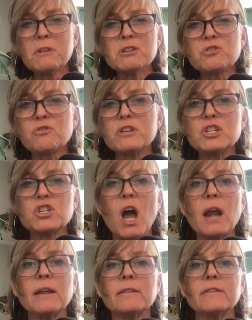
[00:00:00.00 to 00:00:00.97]

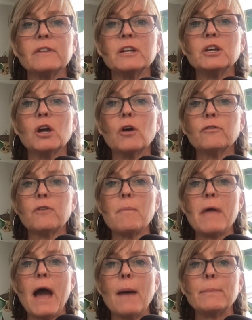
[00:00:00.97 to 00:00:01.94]
screenshotting the video from
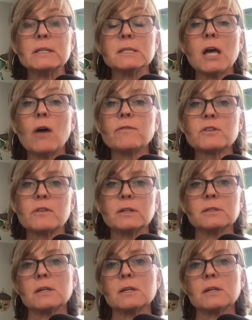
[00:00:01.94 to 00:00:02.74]
the app itself so that it